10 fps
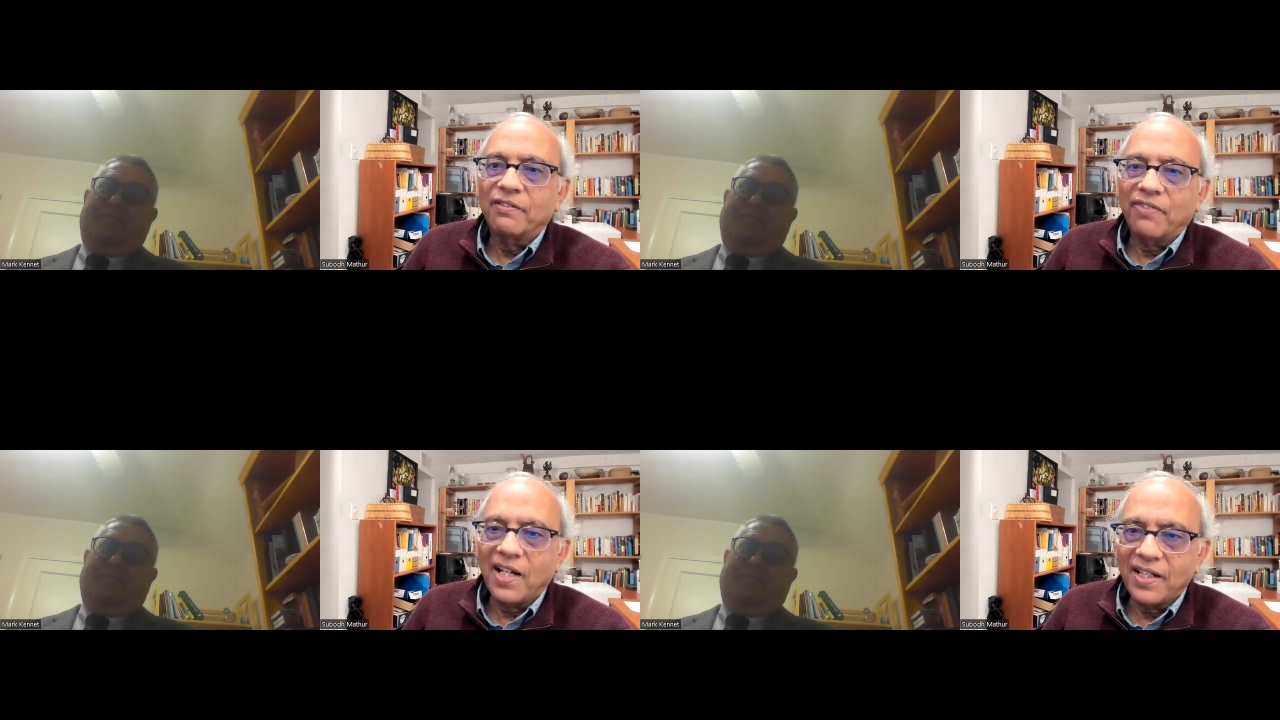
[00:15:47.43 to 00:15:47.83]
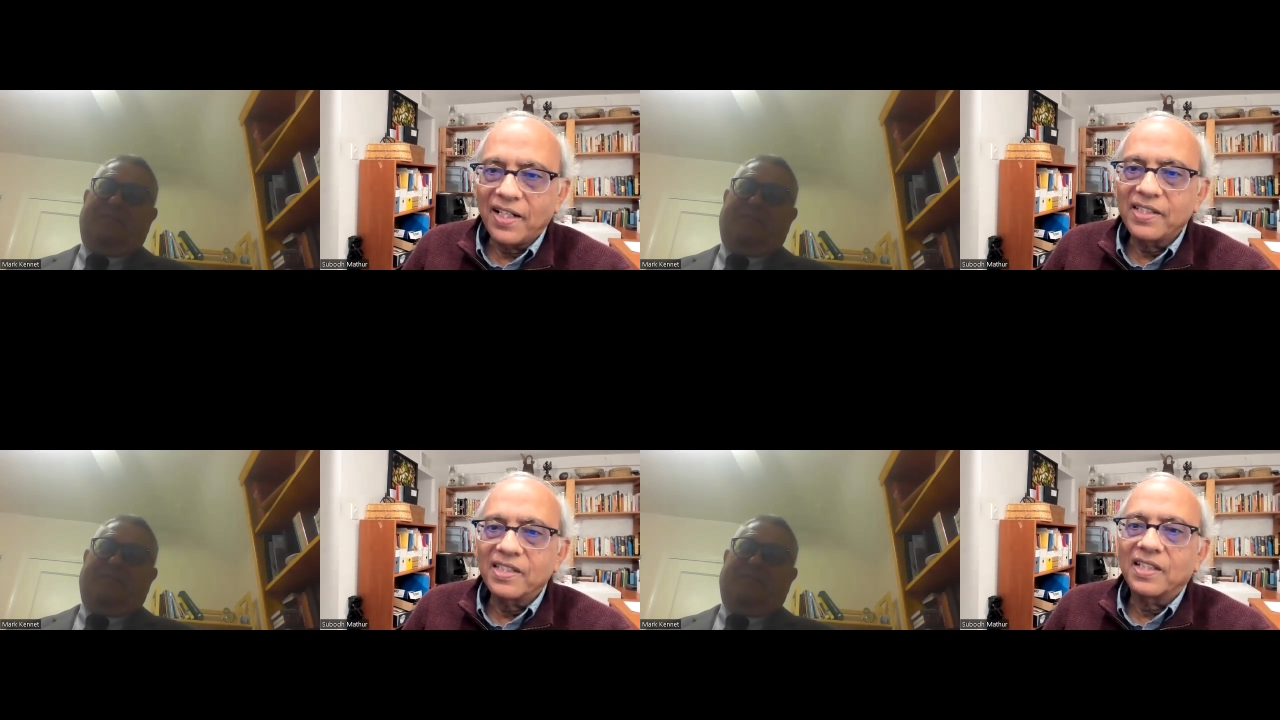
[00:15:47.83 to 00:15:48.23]
the
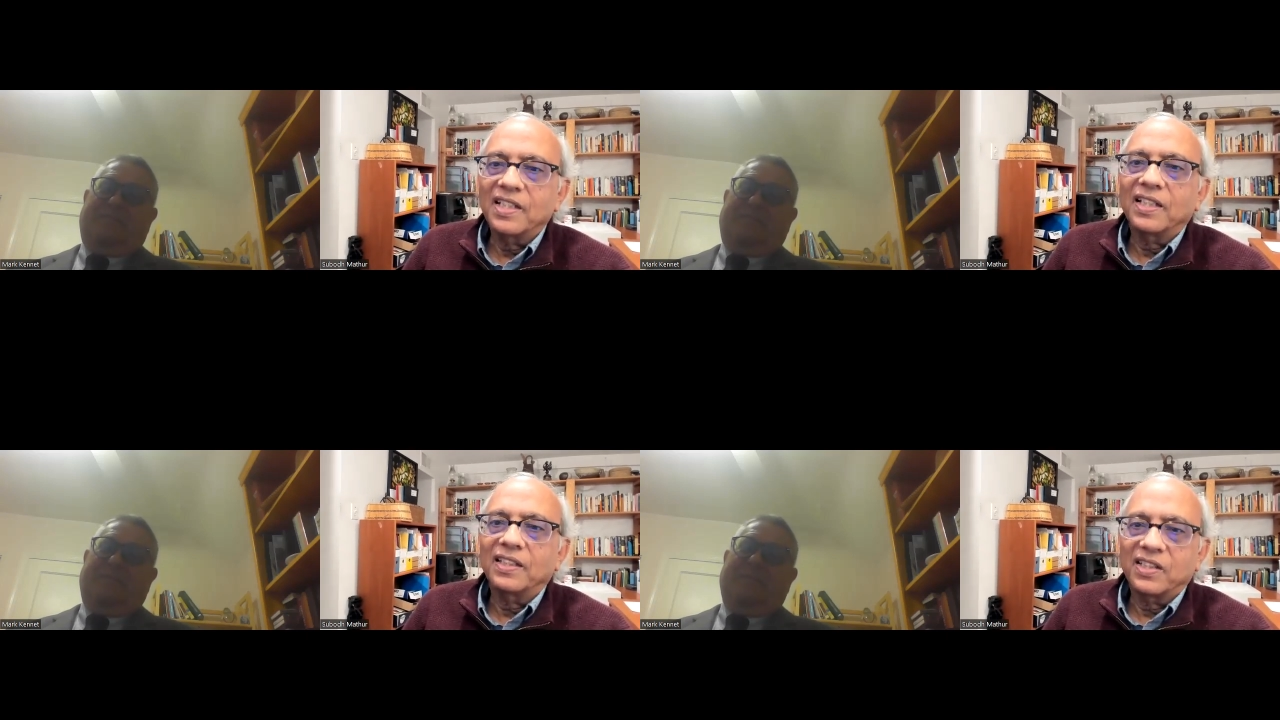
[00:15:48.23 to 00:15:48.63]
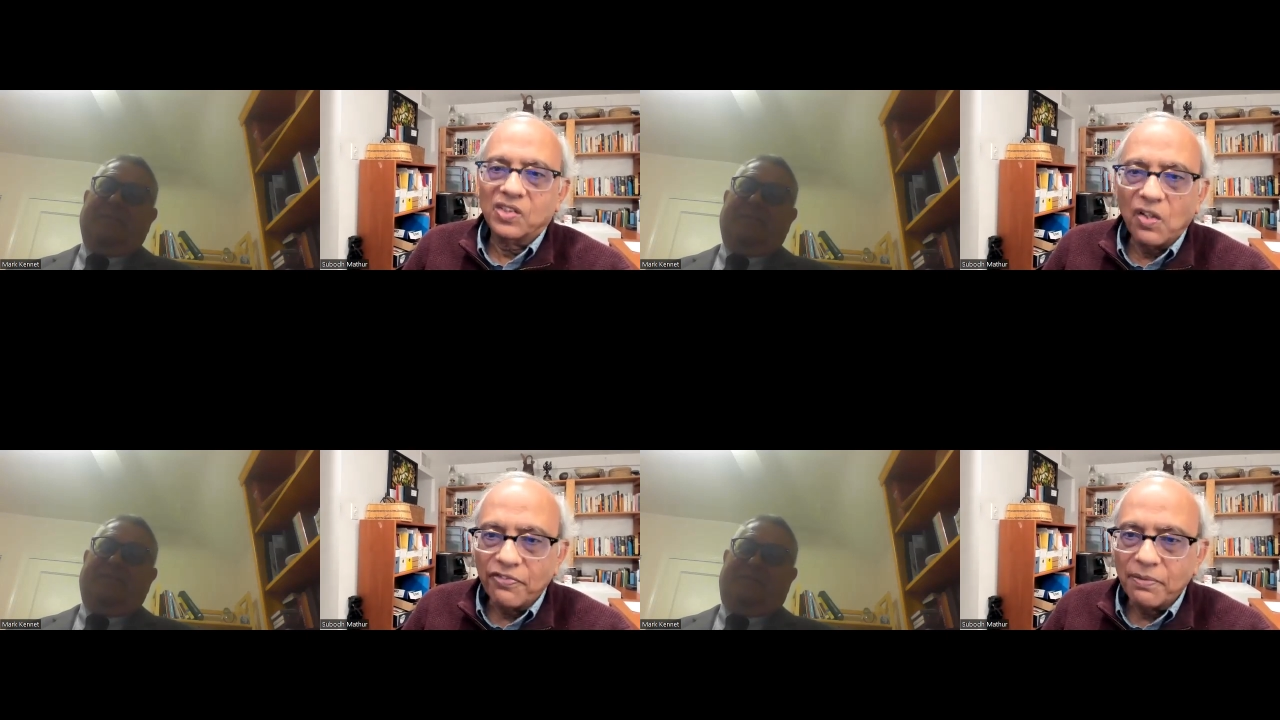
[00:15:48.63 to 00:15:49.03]
financing, the
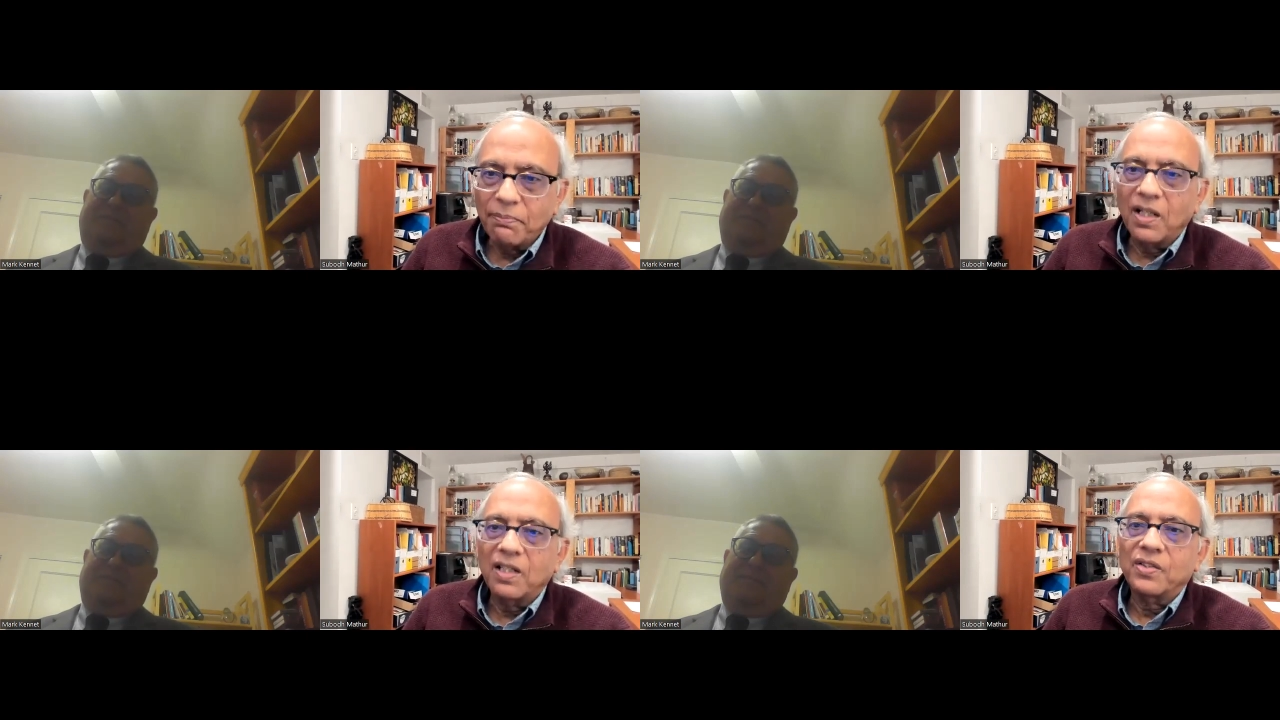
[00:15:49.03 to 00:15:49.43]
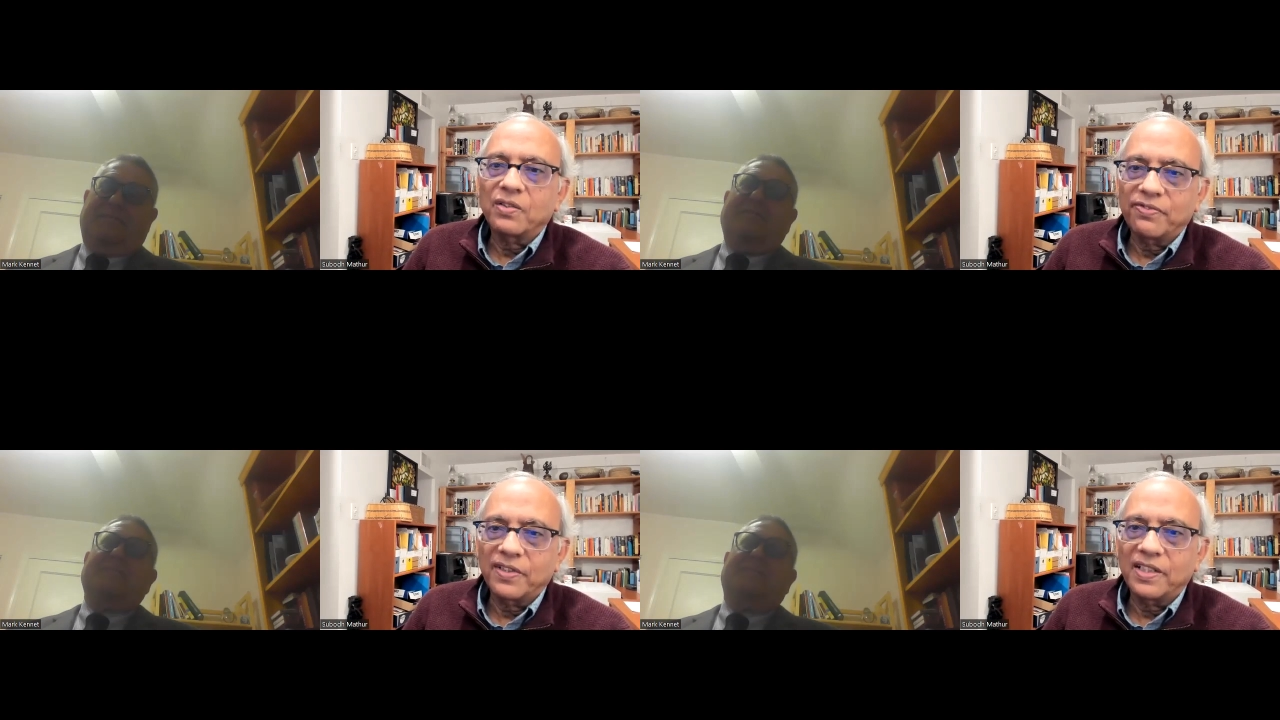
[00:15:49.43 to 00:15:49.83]
soft part
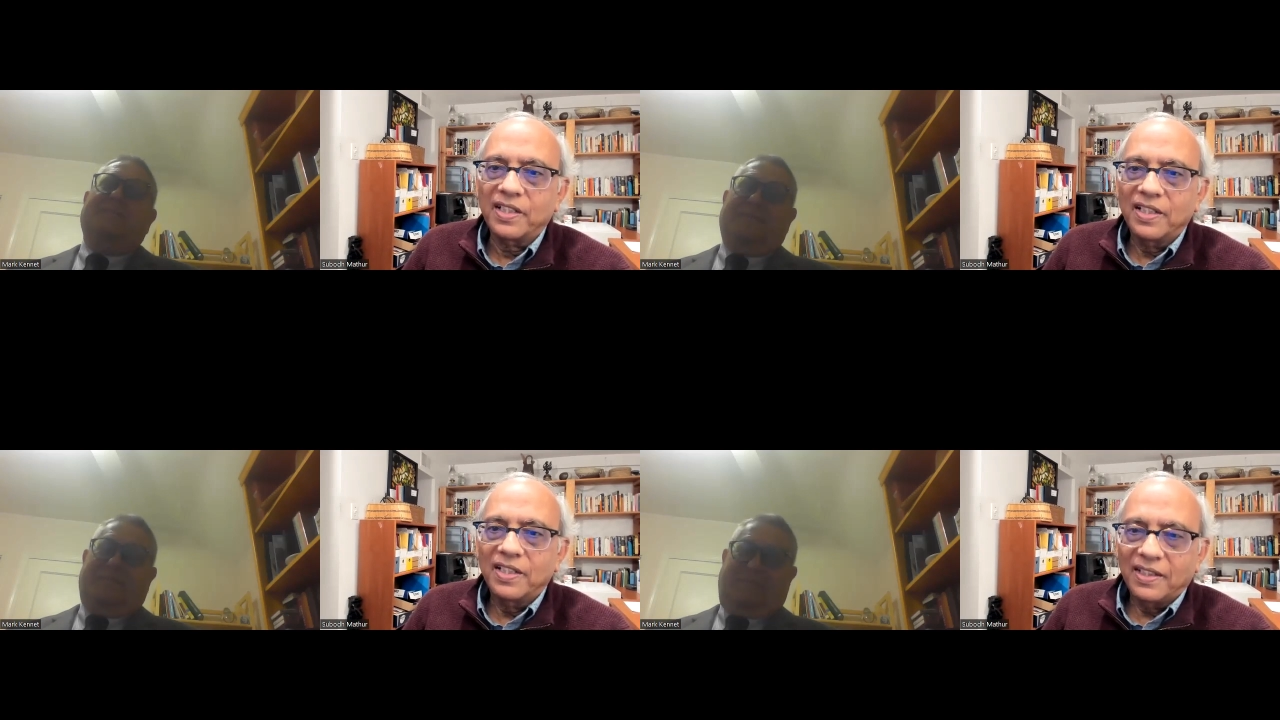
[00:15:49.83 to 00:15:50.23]
of it.